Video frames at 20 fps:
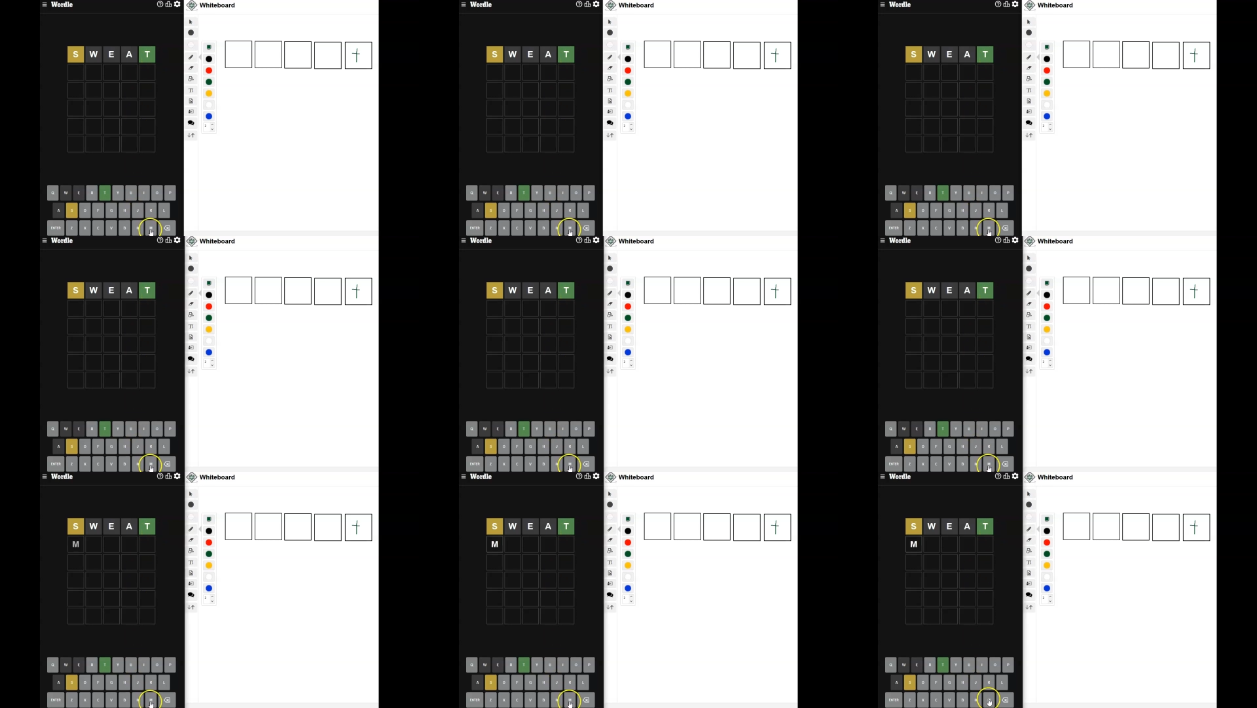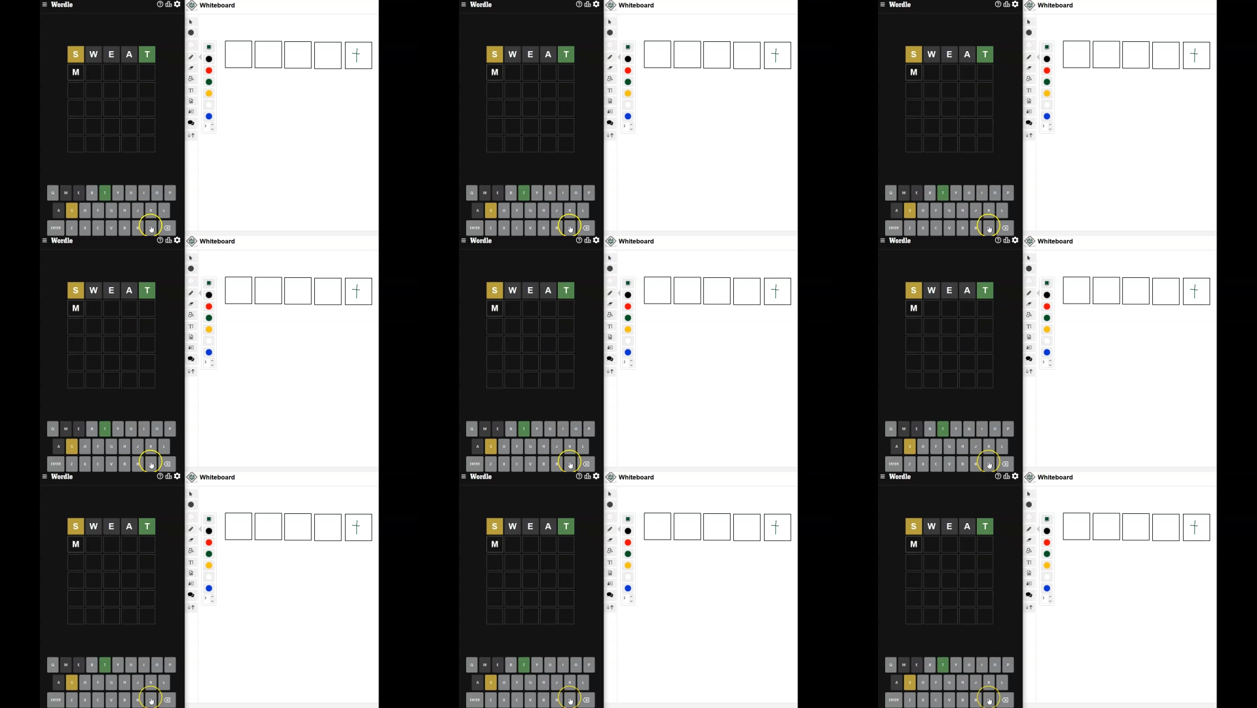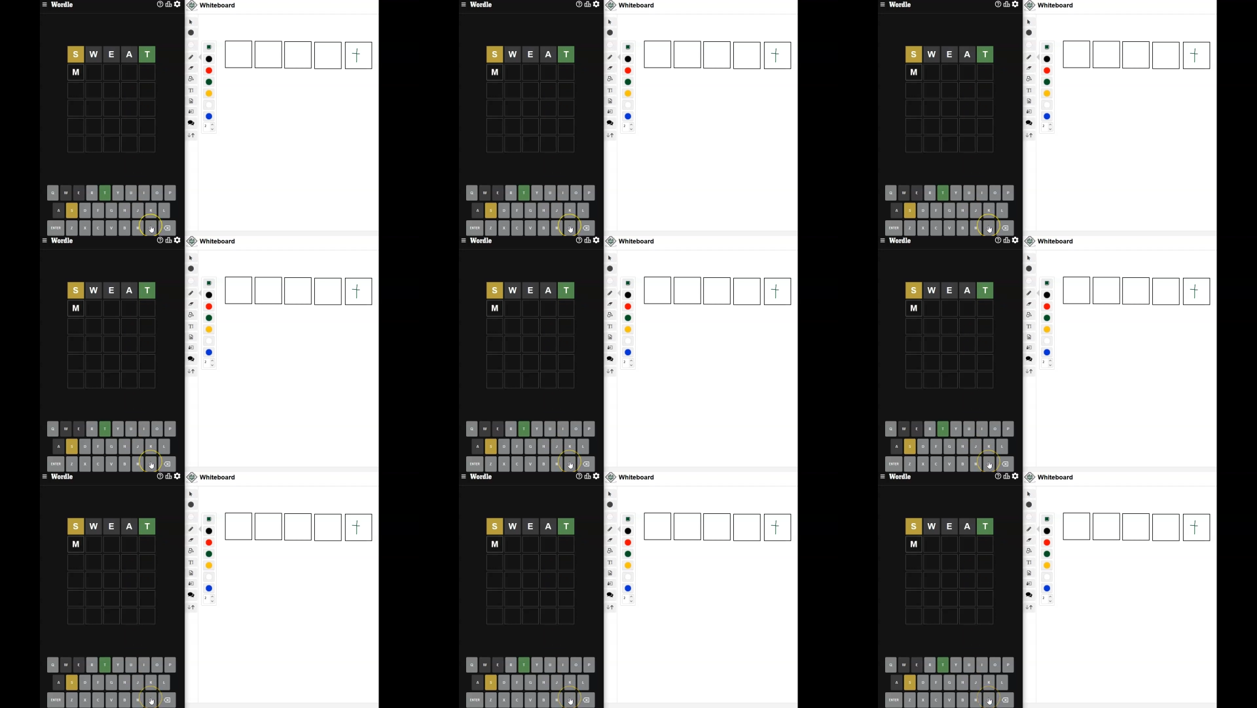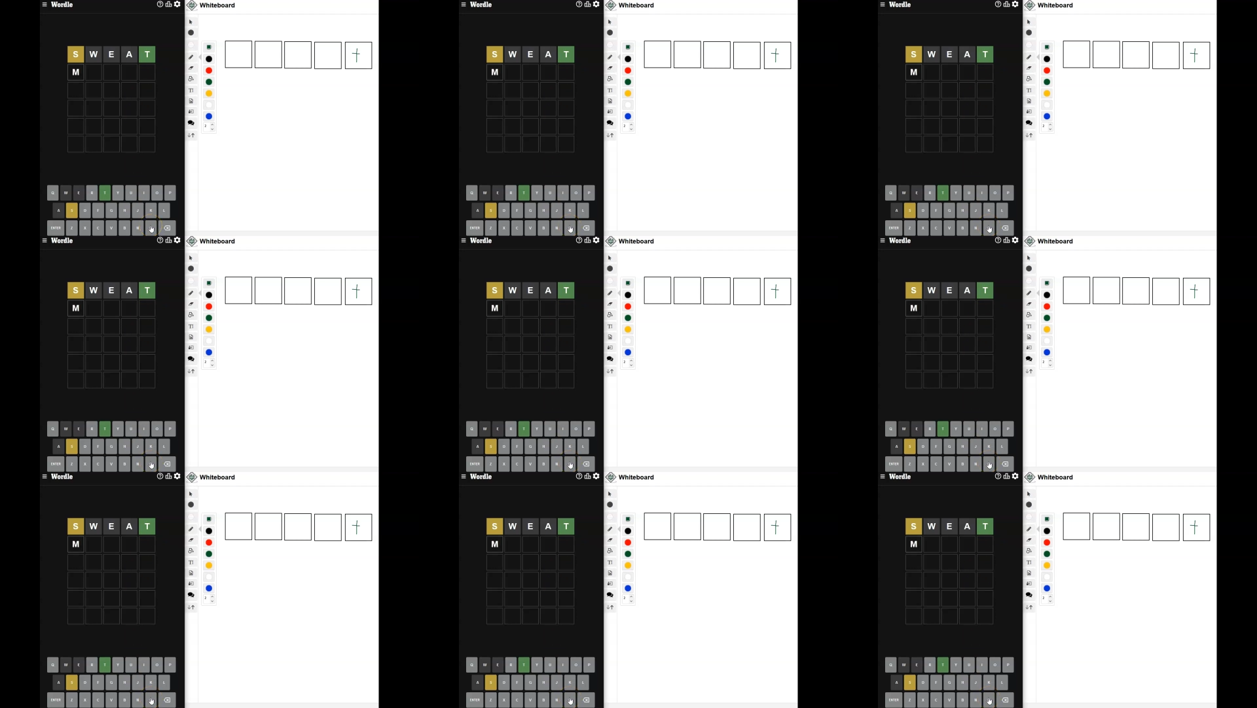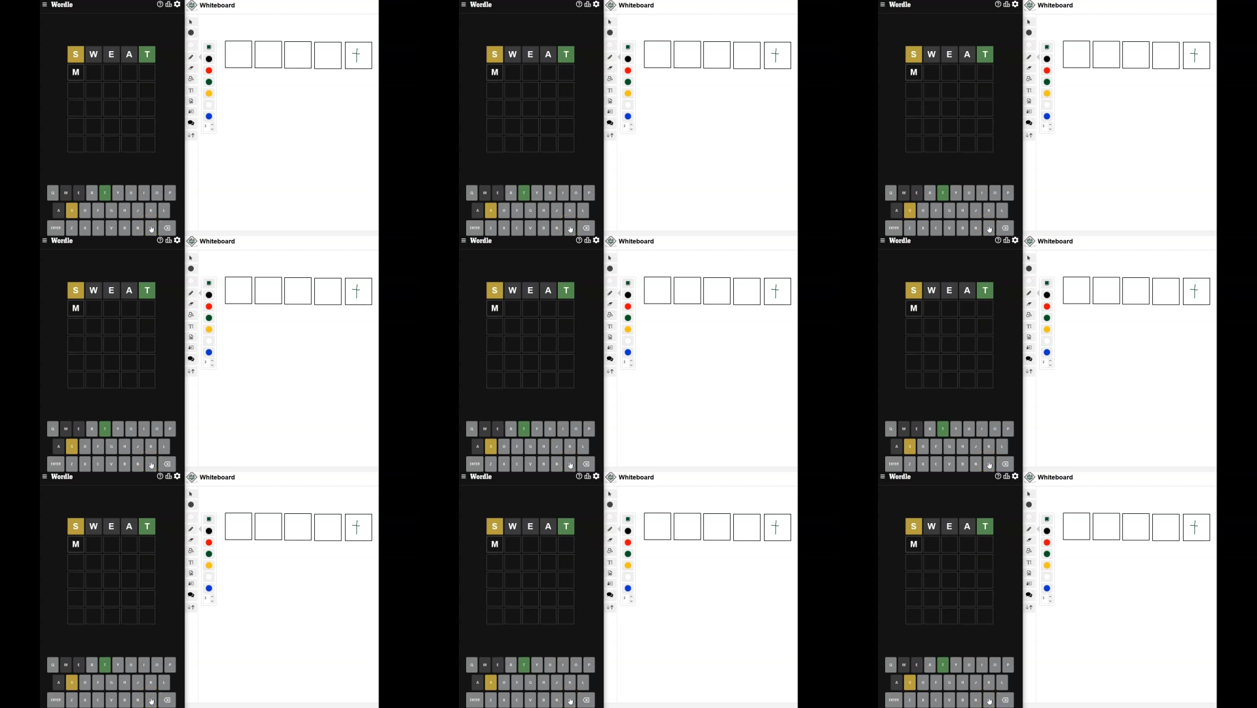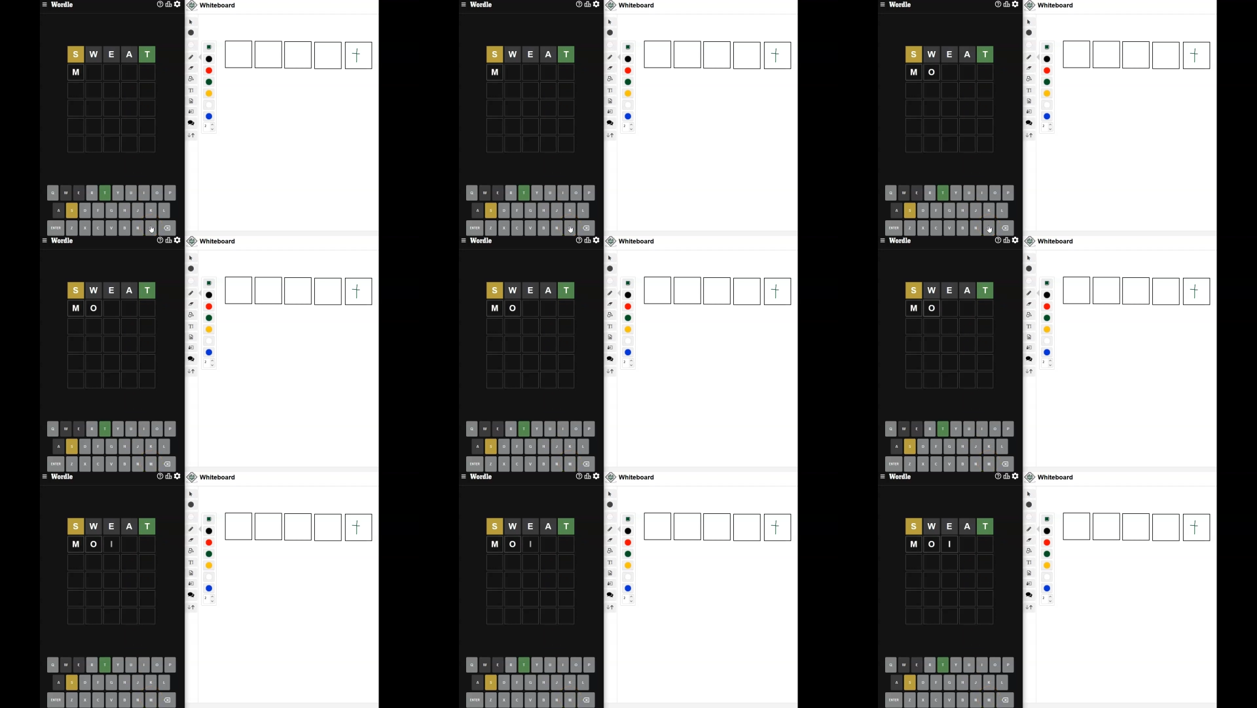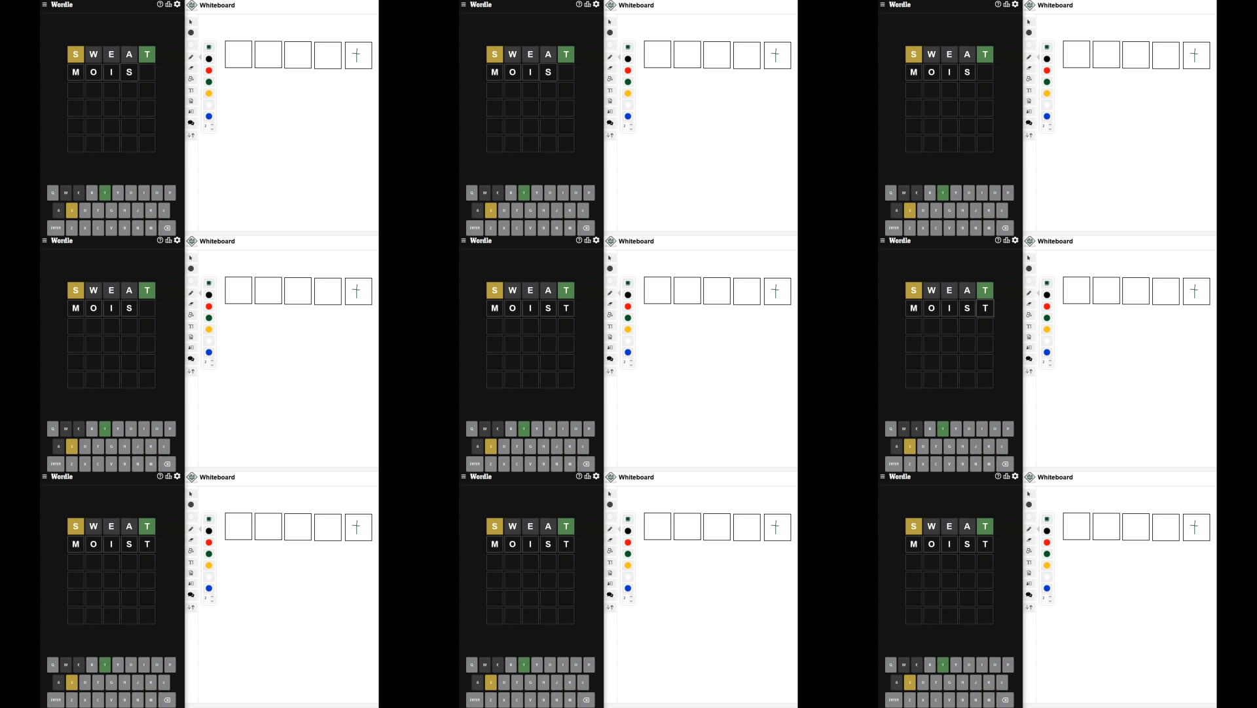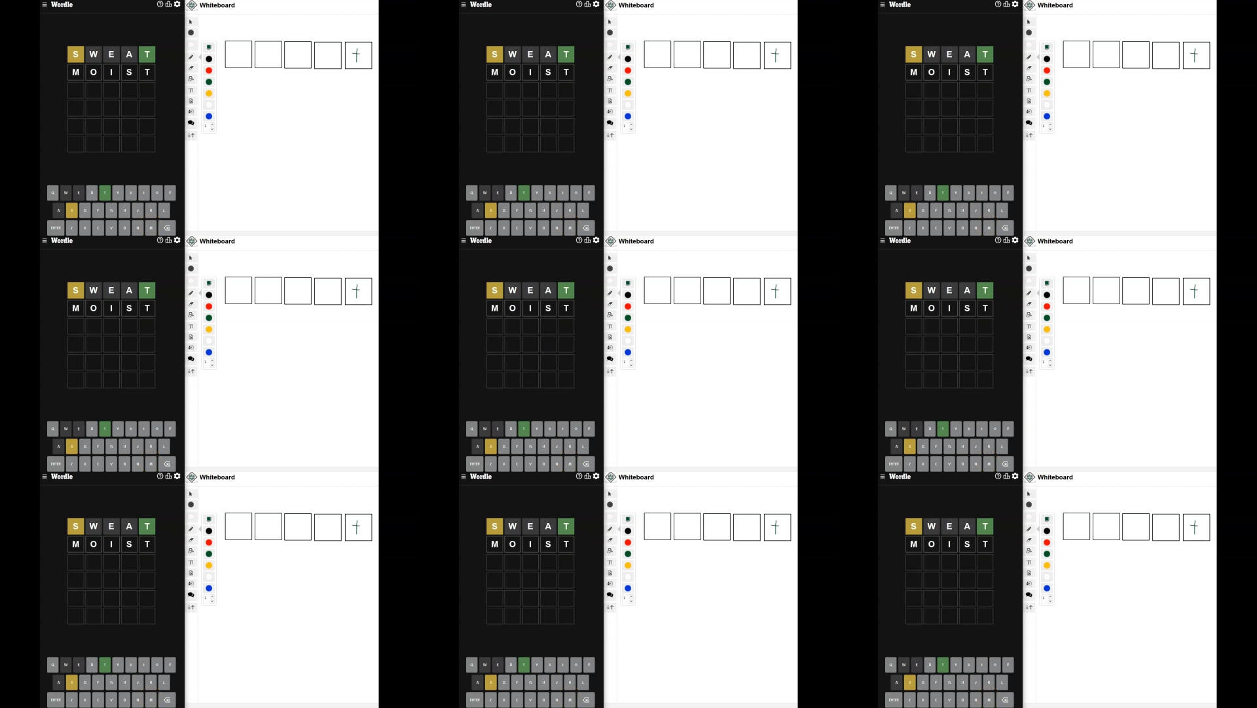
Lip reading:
[unreadable: no face in view]